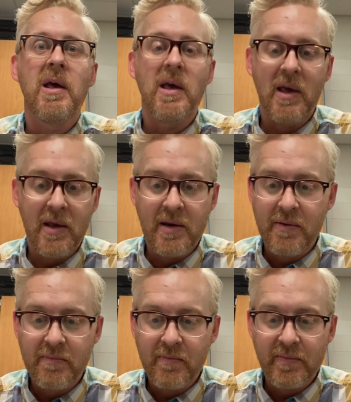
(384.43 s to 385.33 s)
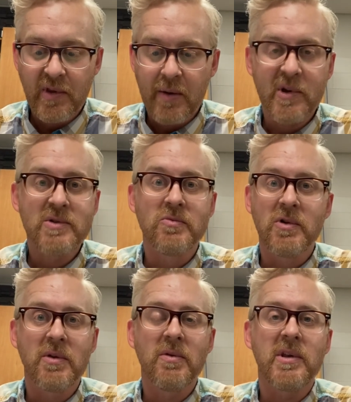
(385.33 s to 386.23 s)
and I'm
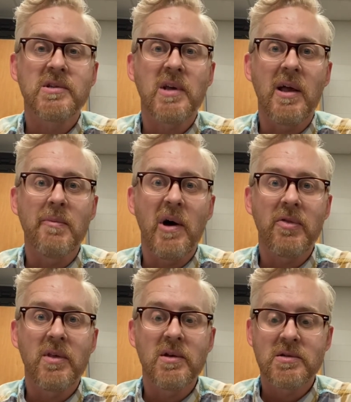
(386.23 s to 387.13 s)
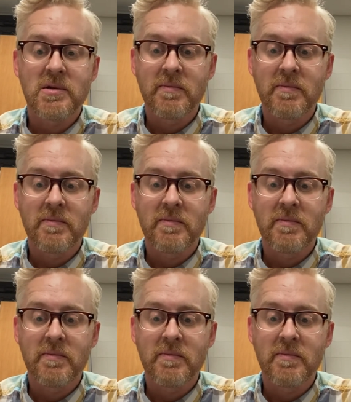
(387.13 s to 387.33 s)
really, really excited about this.